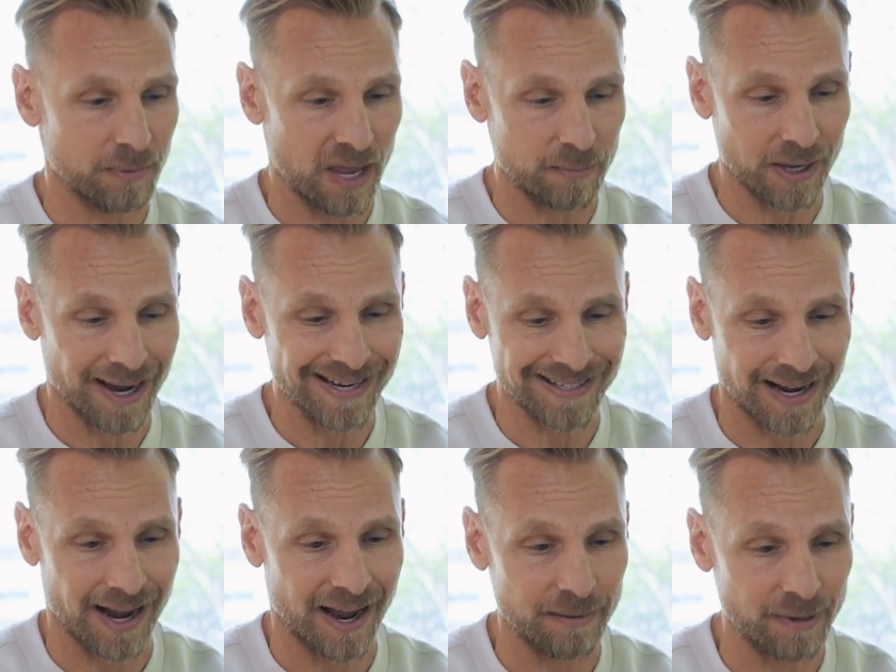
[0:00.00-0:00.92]
Maybe I
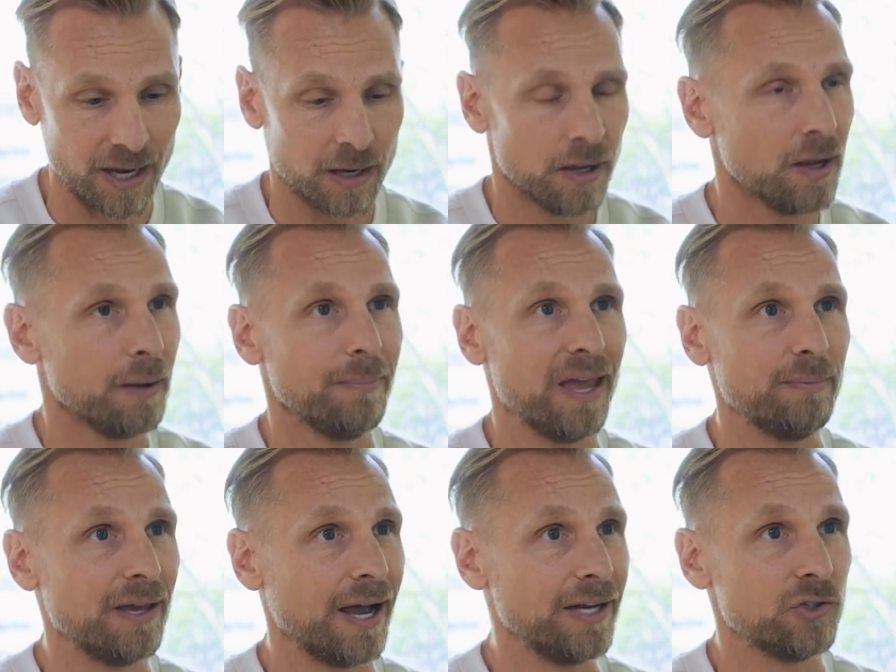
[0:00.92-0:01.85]
time it,
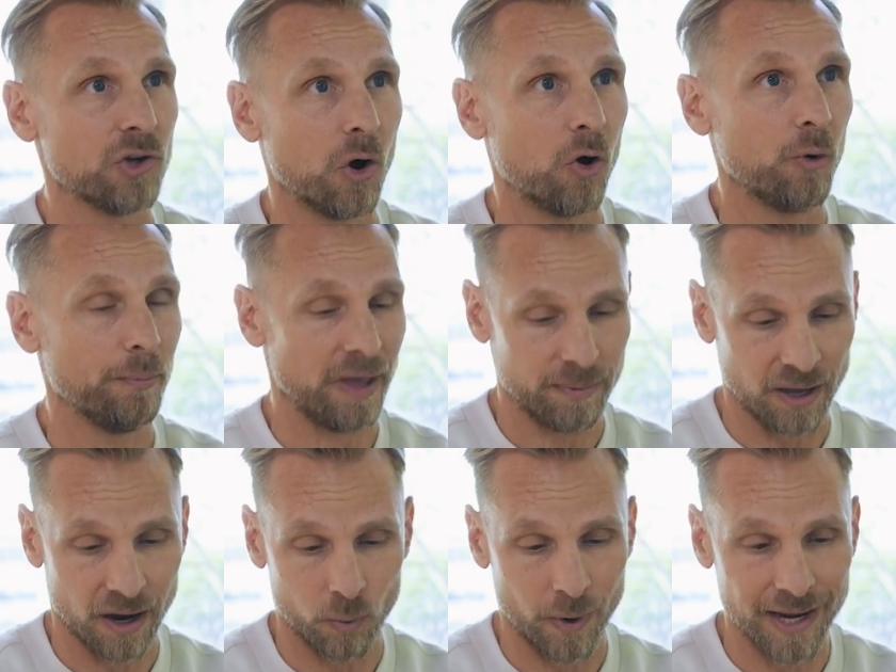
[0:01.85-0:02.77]
maybe I don't,
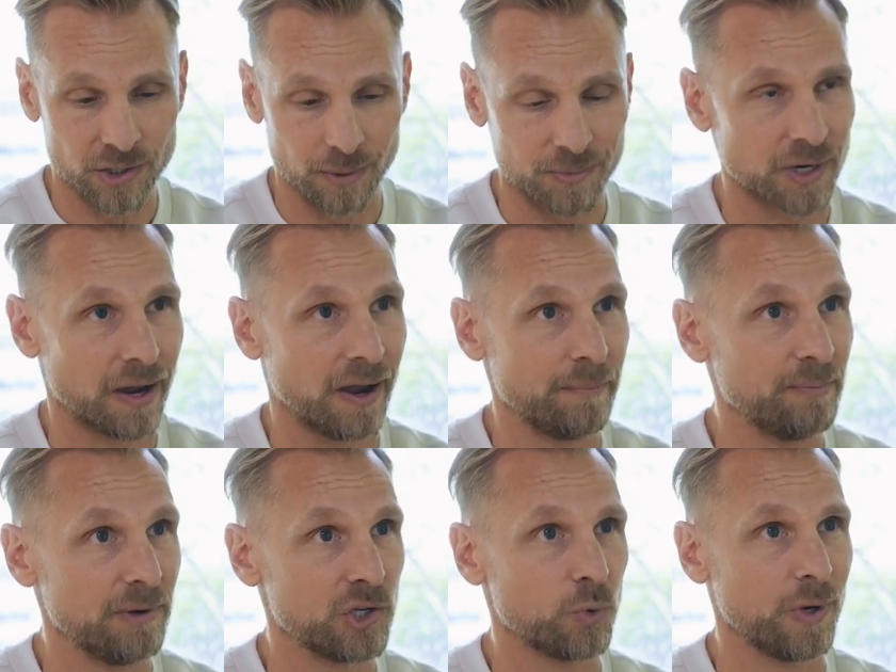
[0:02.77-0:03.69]
maybe I wait some time
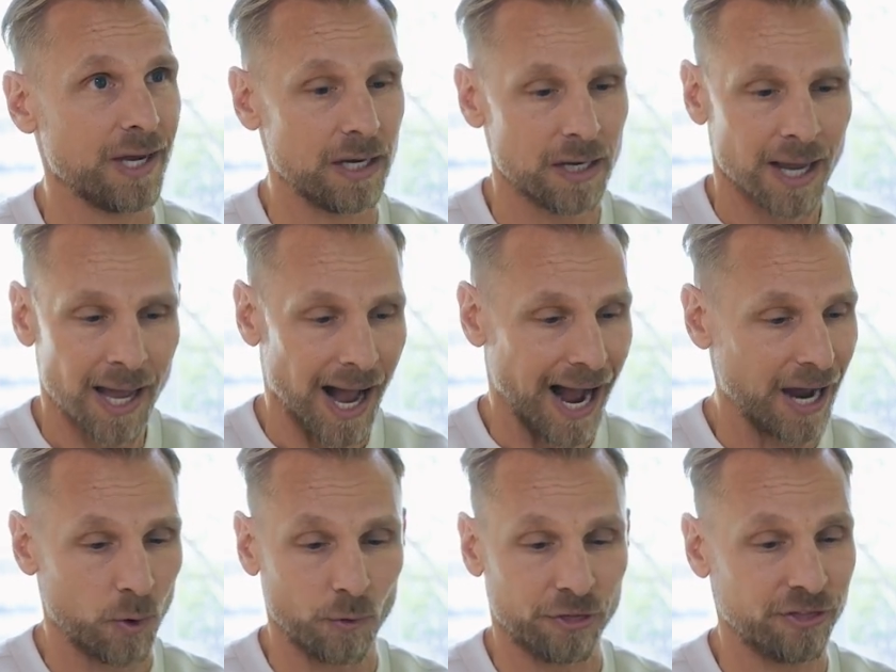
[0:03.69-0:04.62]
in between. I
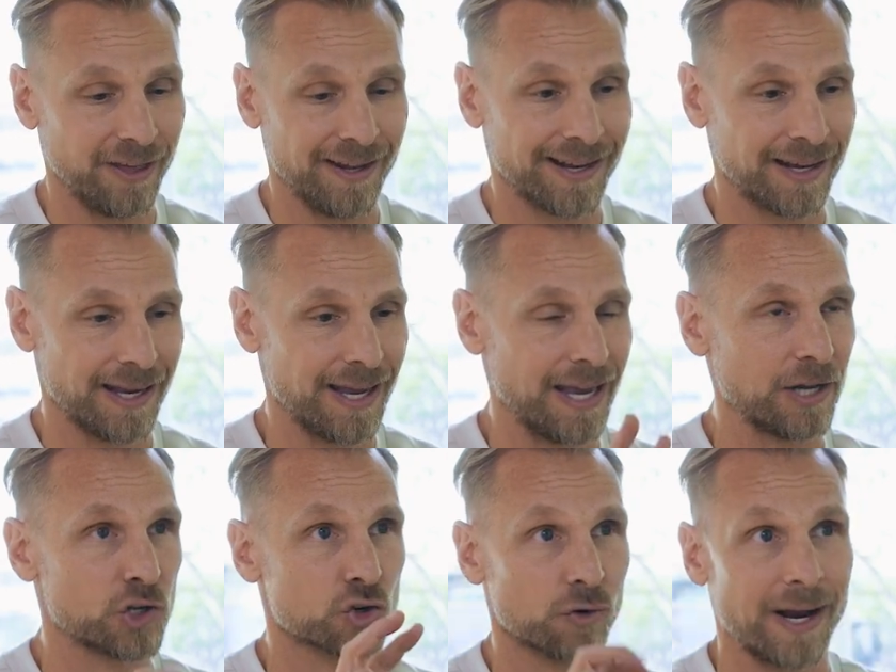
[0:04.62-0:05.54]
don't think
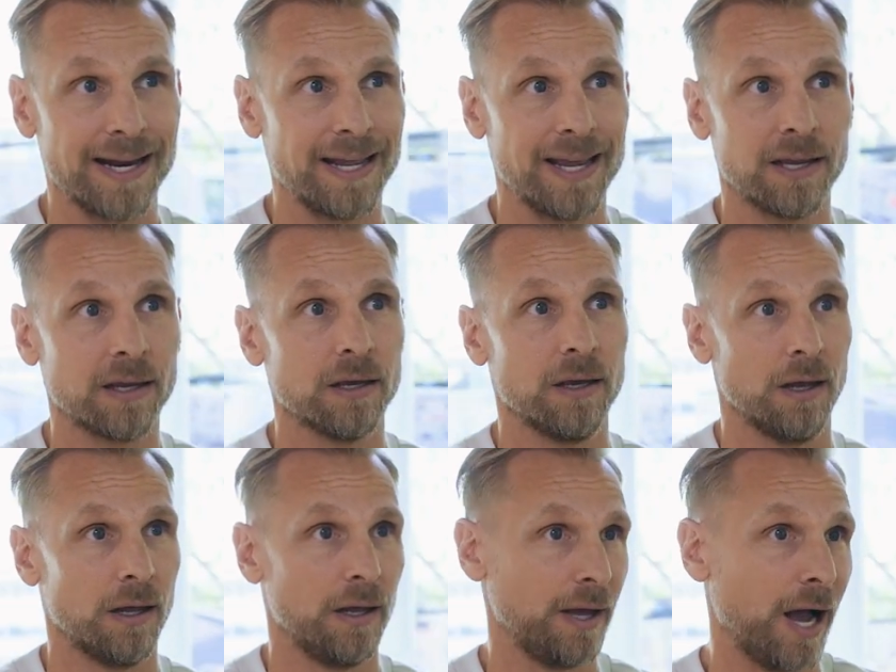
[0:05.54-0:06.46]
HIIT training,
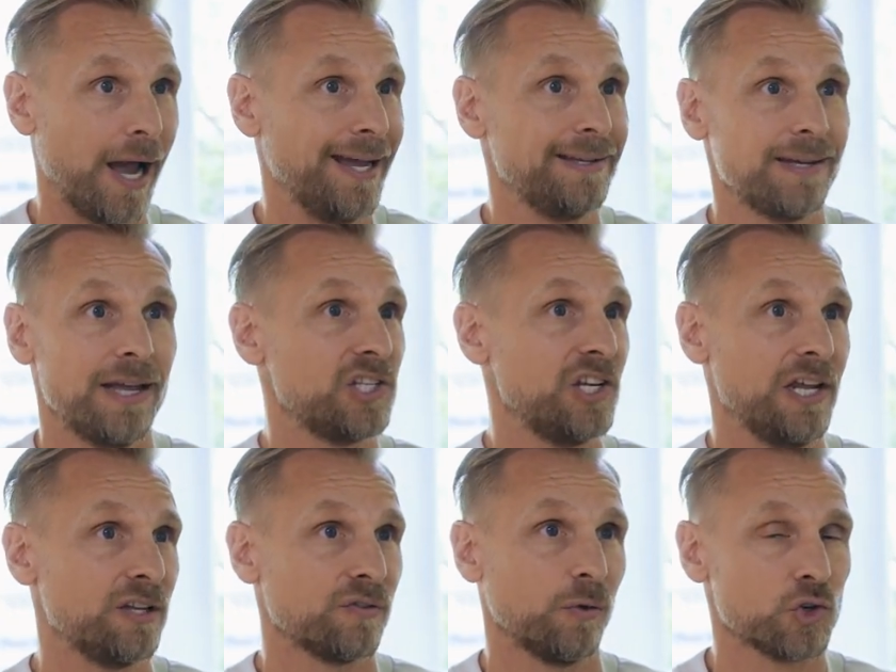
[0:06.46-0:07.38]
uh, high
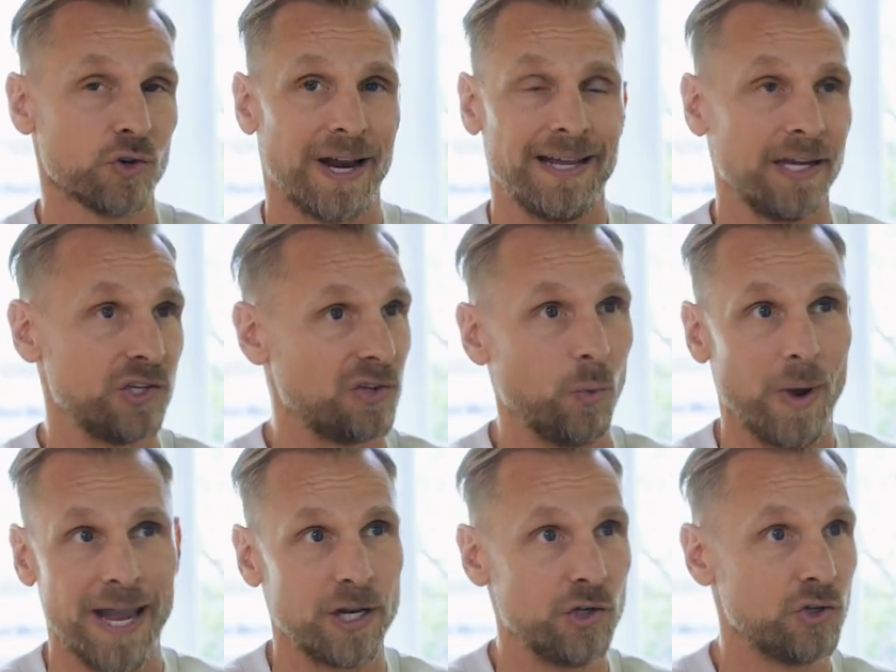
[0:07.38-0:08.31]
intensity interval training, is the
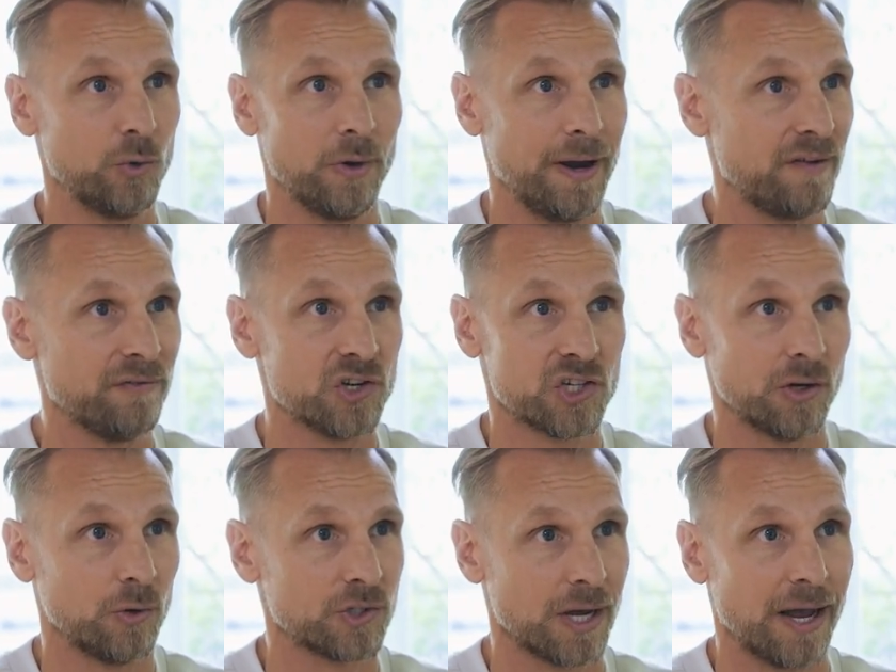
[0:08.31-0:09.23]
way to do it every
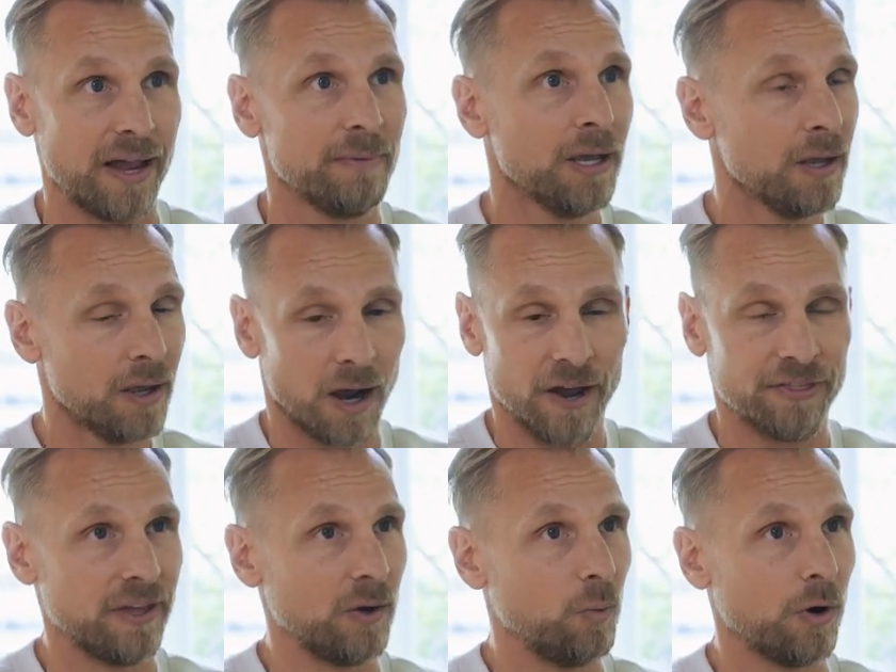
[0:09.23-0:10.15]
single time. I
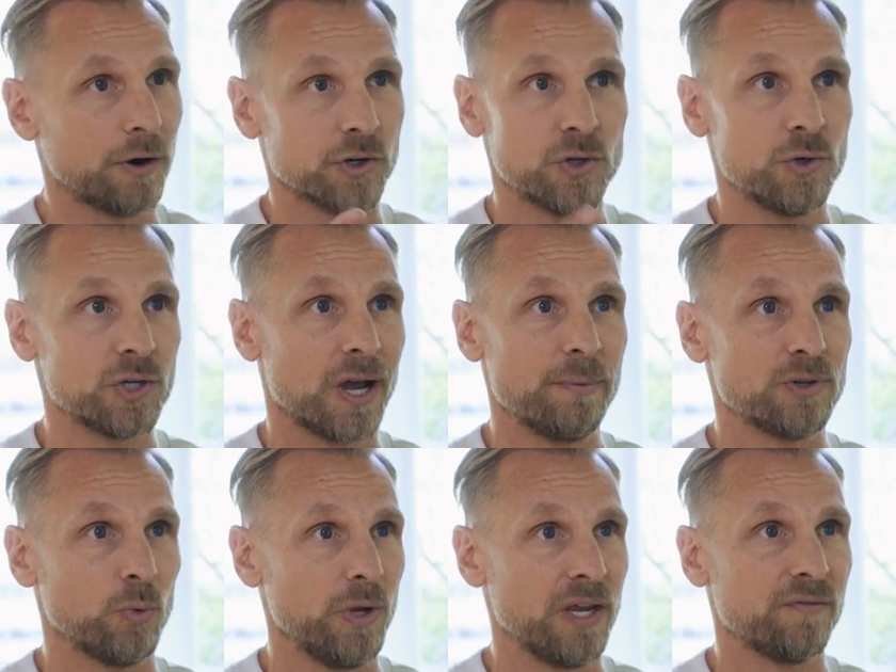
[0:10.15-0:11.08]
think one or two
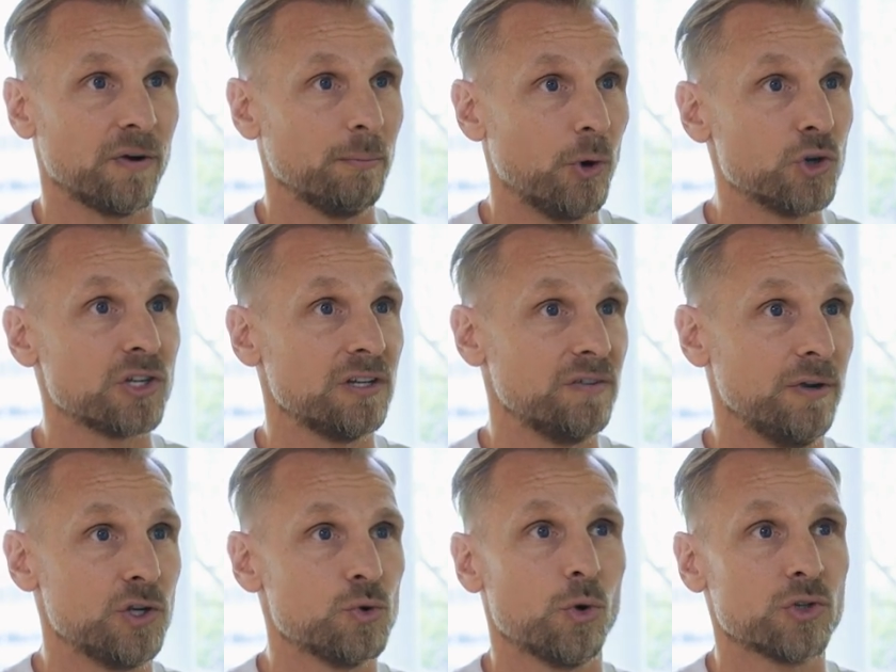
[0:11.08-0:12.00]
times a week for most
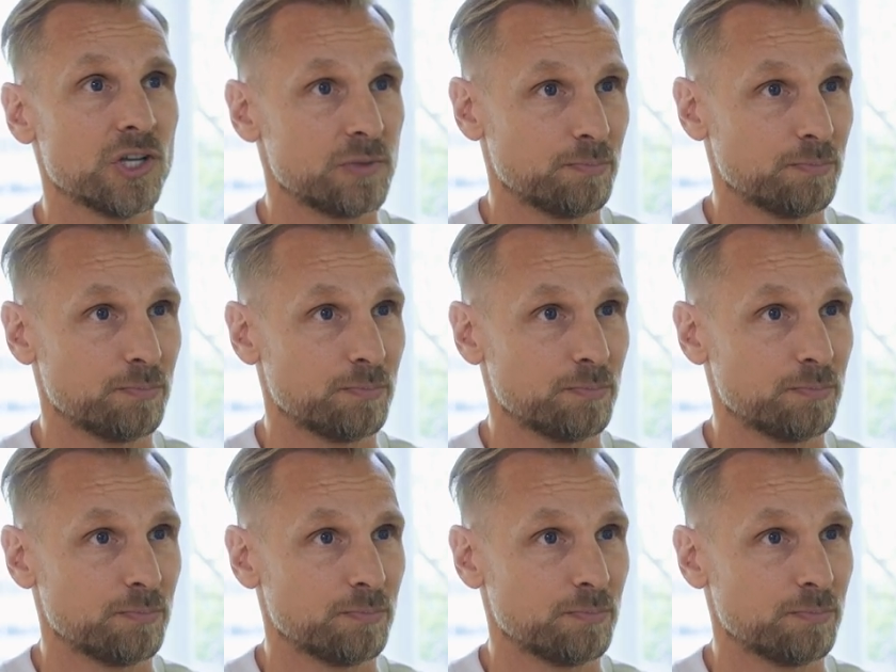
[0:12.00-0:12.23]
individuals is